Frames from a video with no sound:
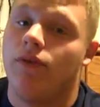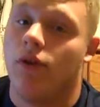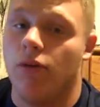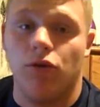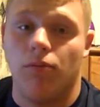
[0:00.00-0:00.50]

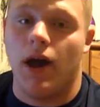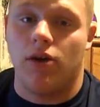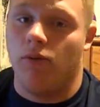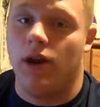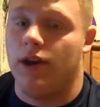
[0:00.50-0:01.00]
for them, no
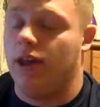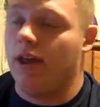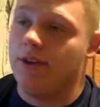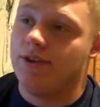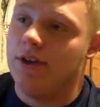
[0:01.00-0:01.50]
matter what it
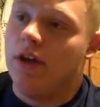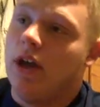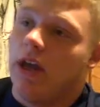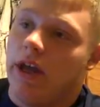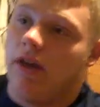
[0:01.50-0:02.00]
is.
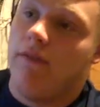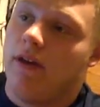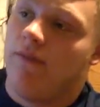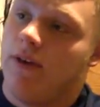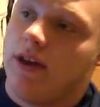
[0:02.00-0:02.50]

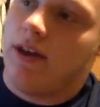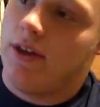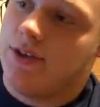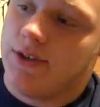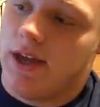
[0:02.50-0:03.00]
Even if it
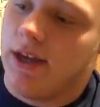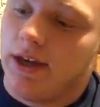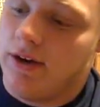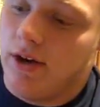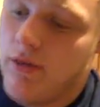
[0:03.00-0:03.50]
is
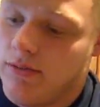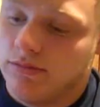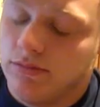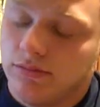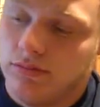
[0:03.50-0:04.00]
like, you know,
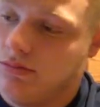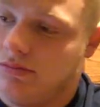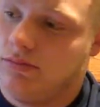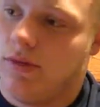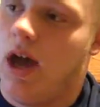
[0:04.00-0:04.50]

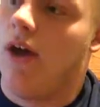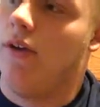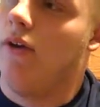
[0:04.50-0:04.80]
I don't